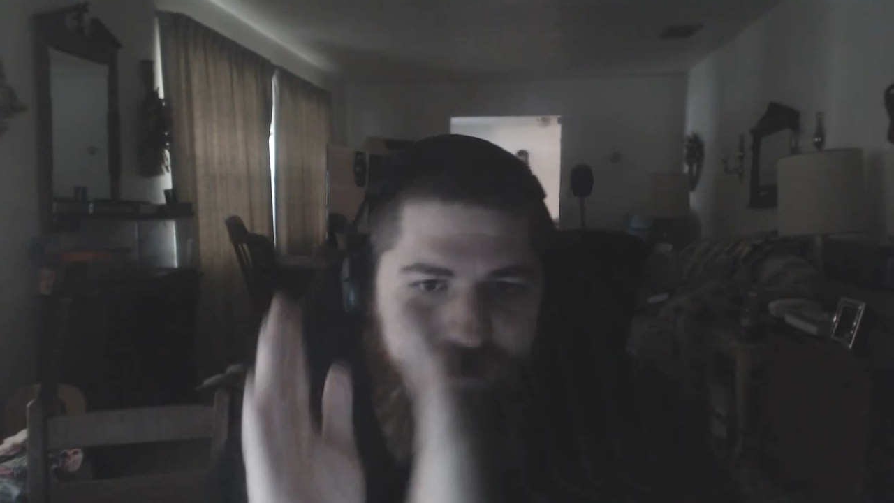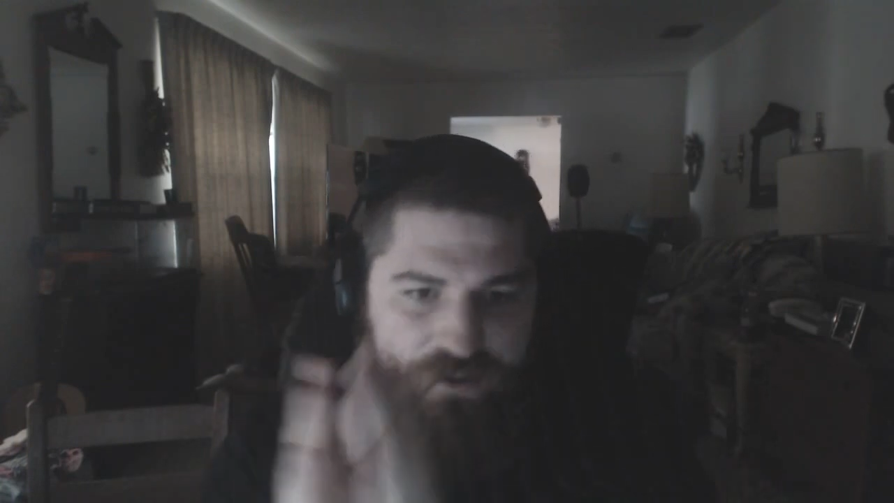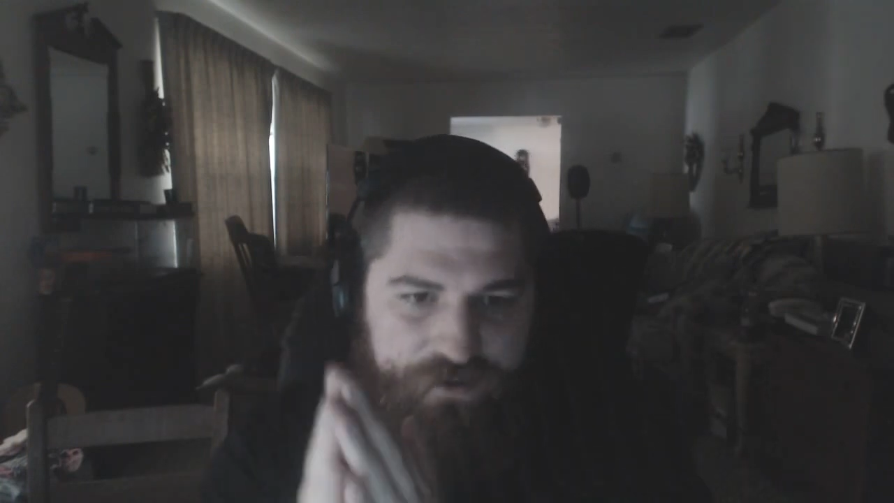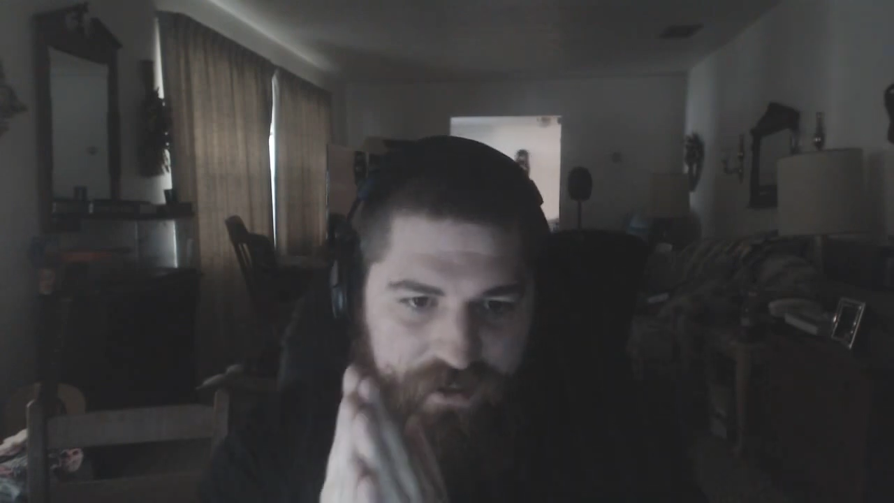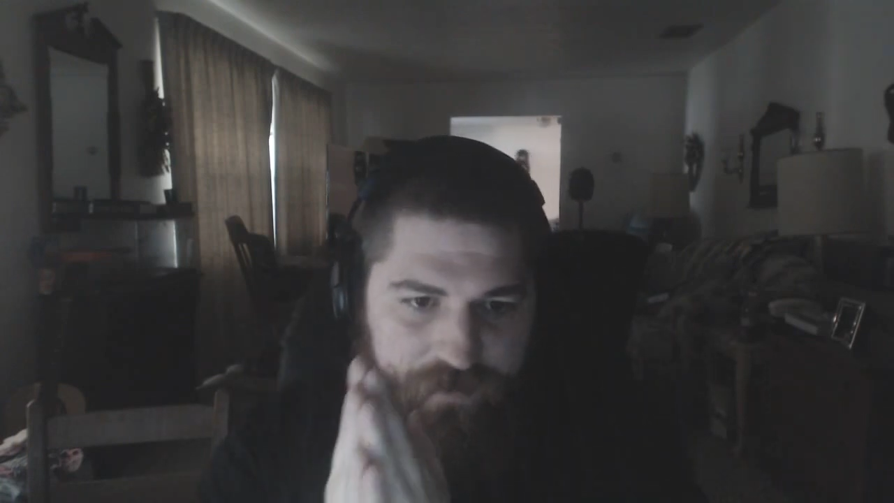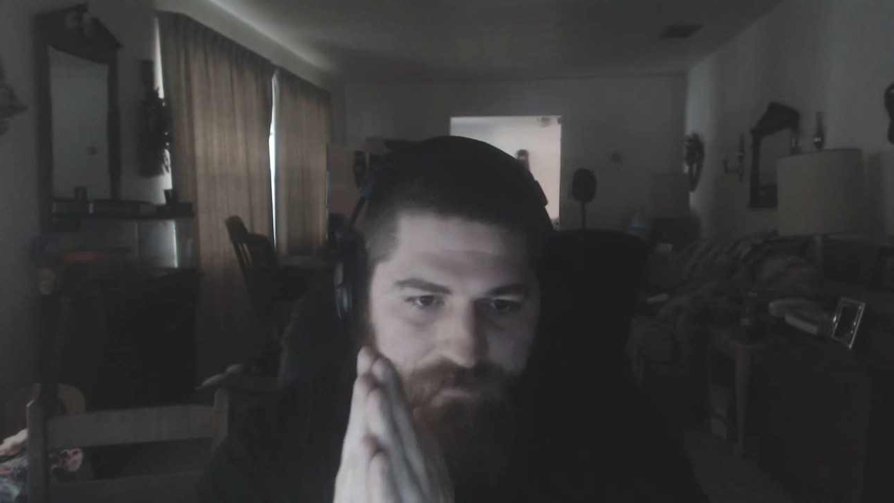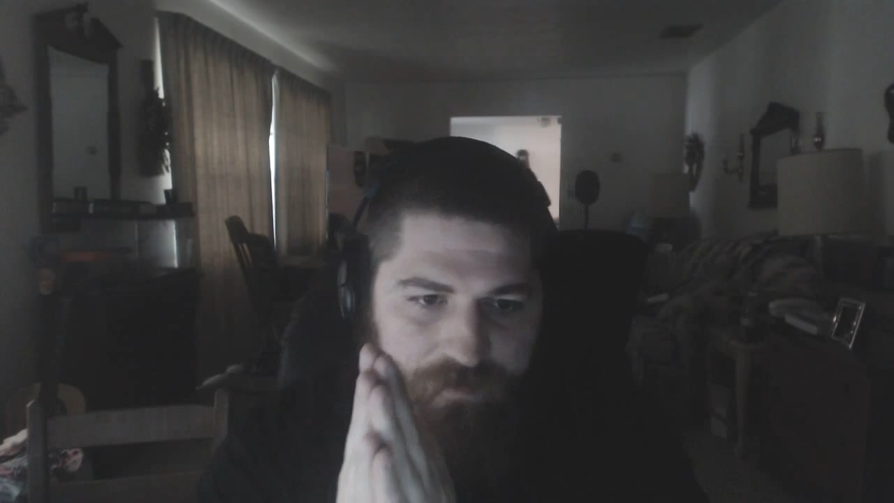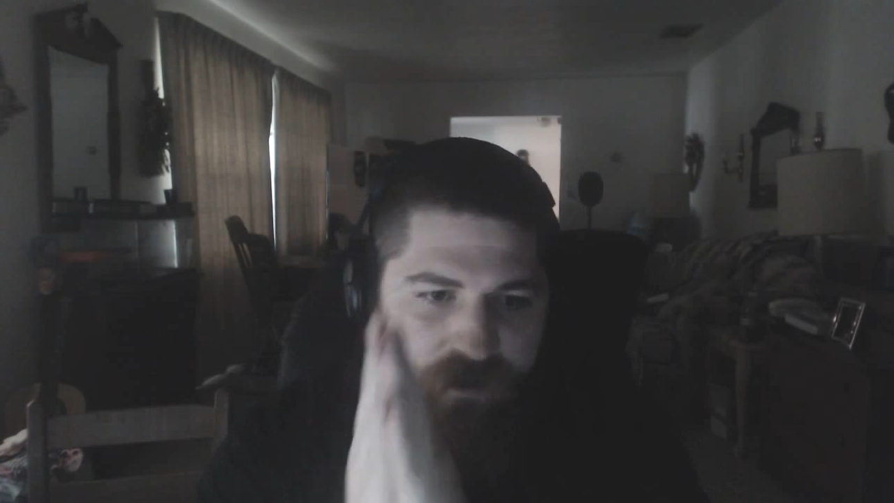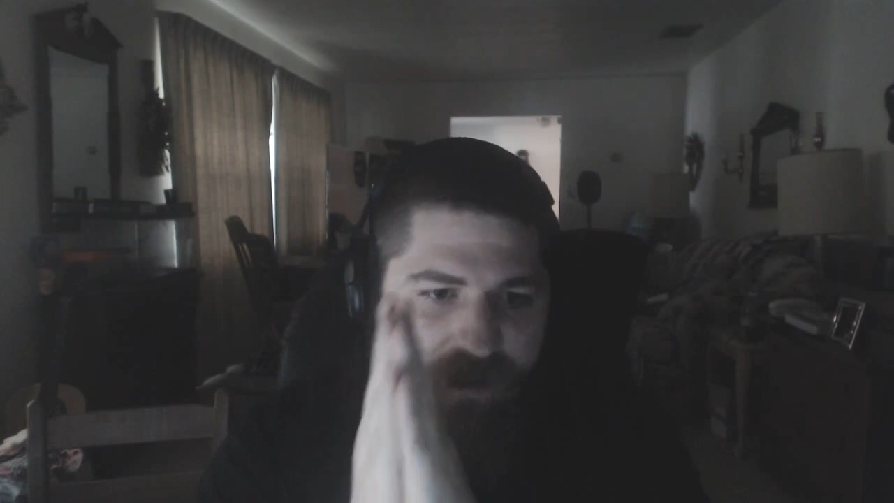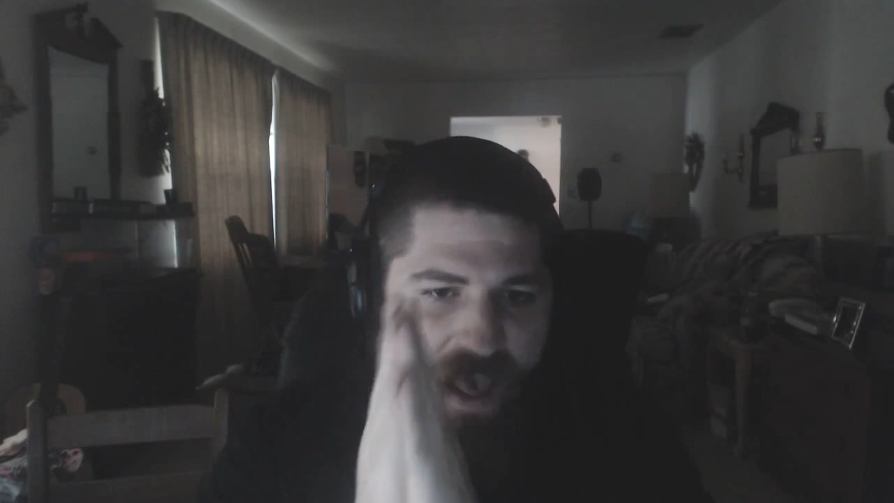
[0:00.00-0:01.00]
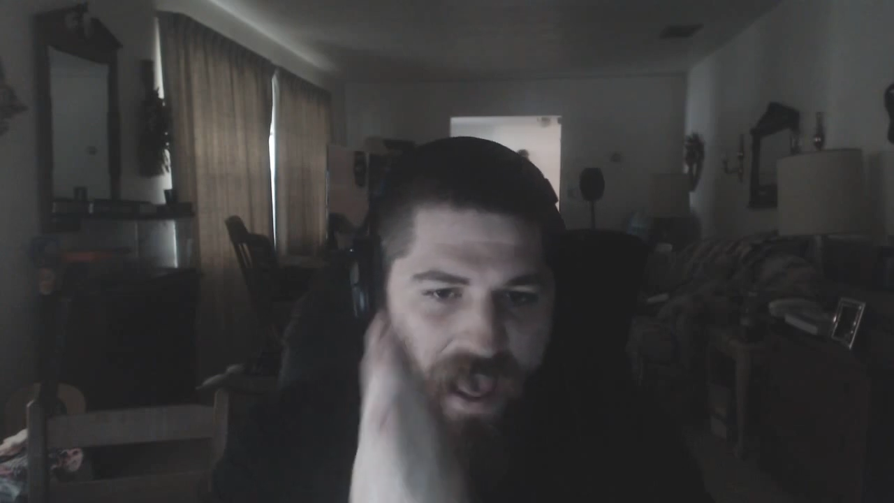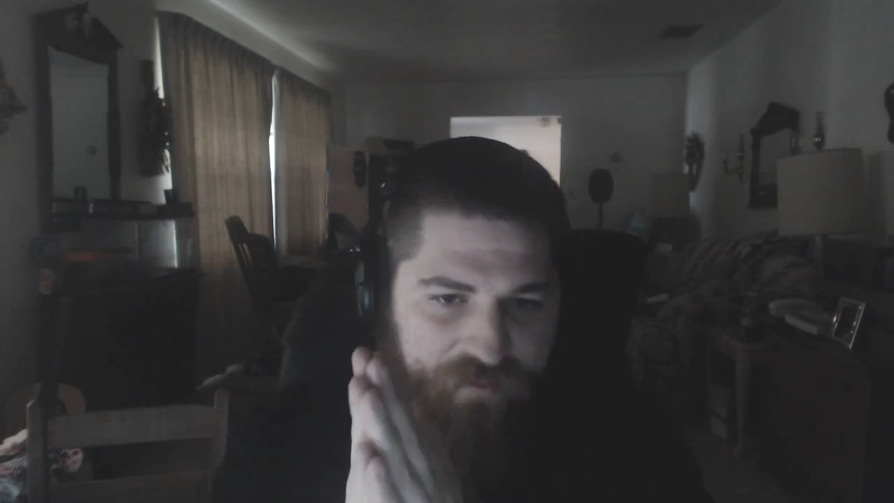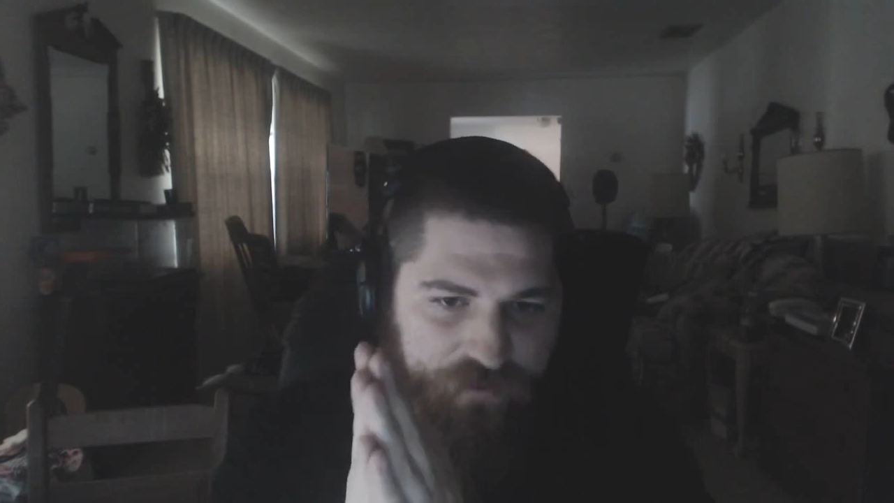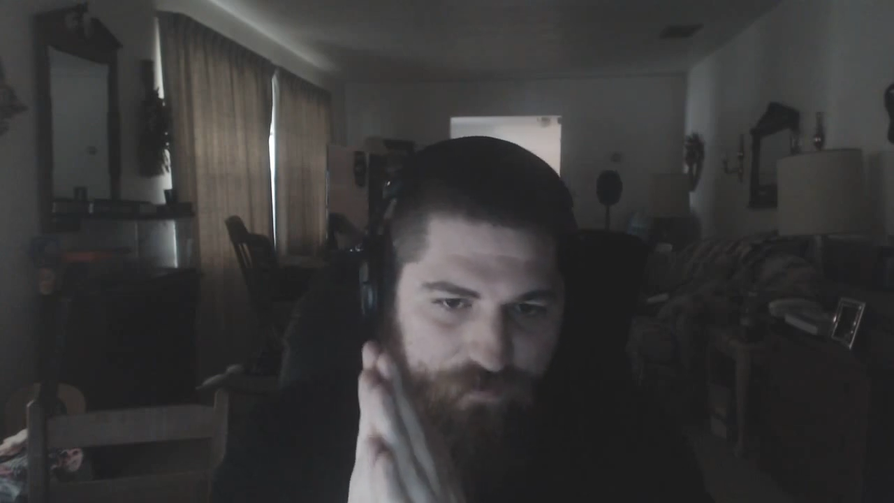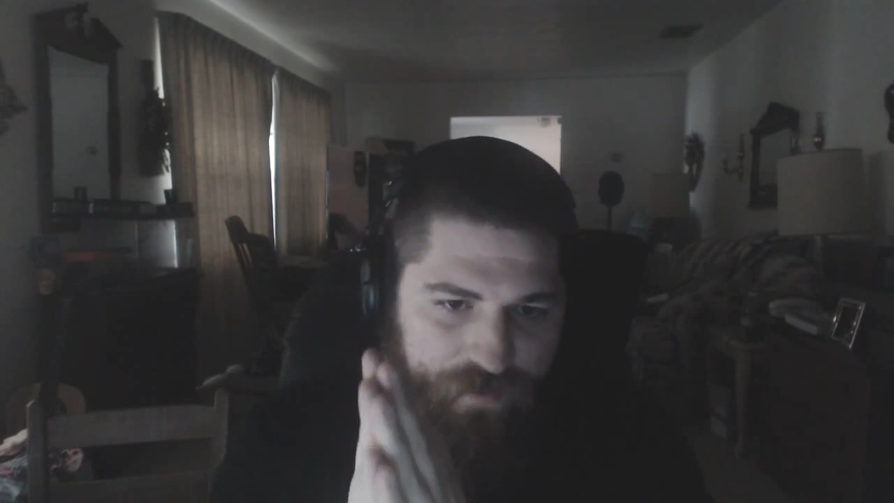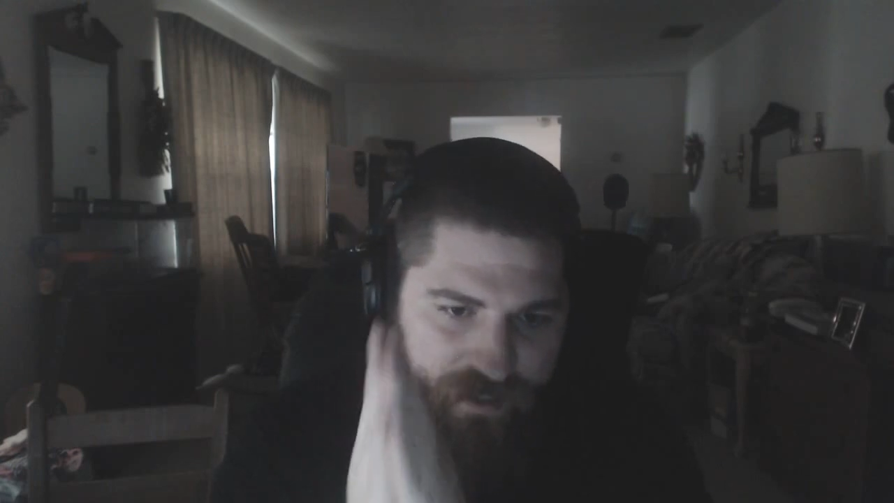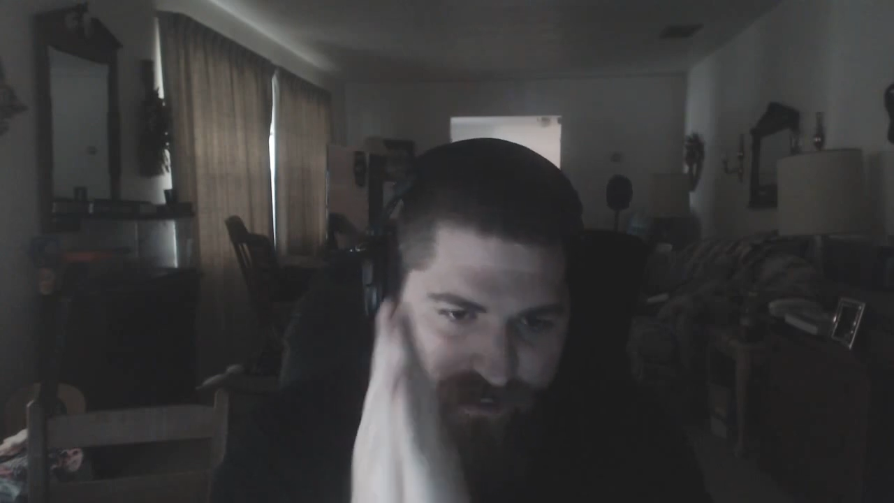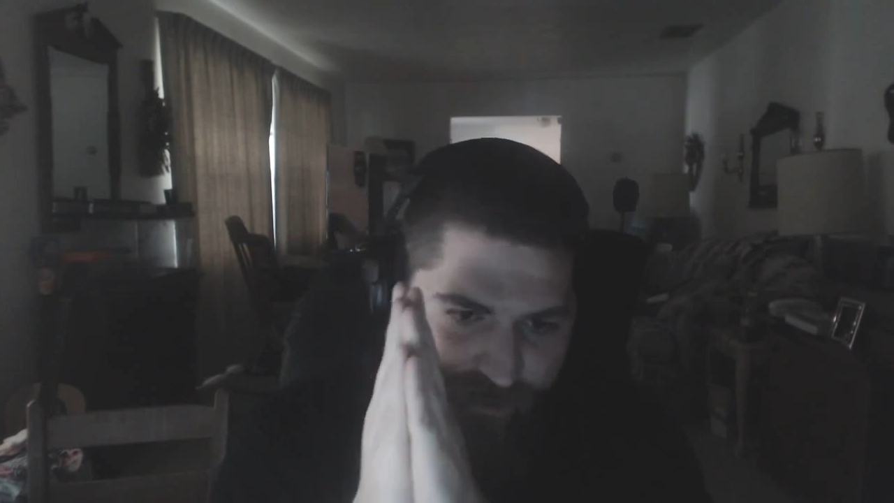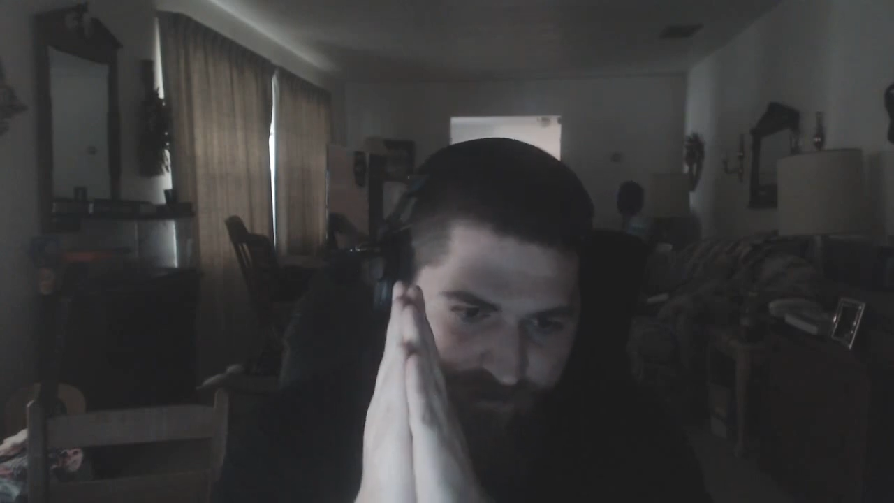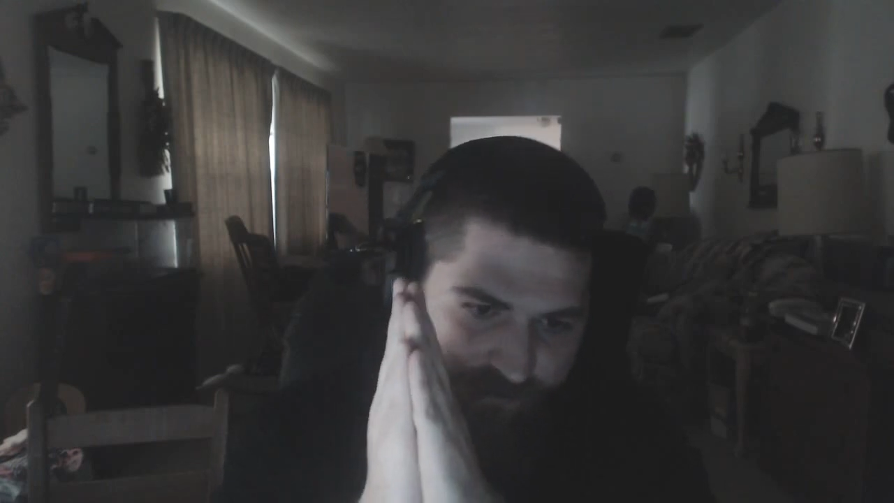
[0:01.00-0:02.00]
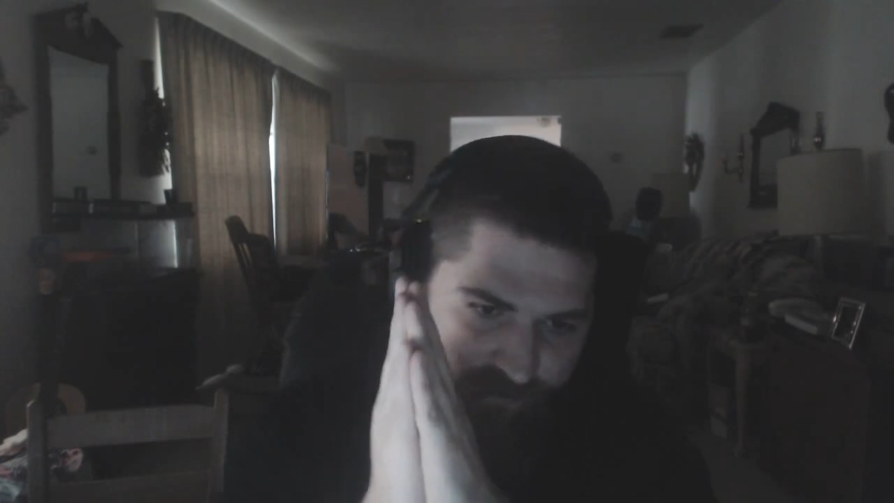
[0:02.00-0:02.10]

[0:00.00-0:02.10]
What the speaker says: stream at 3.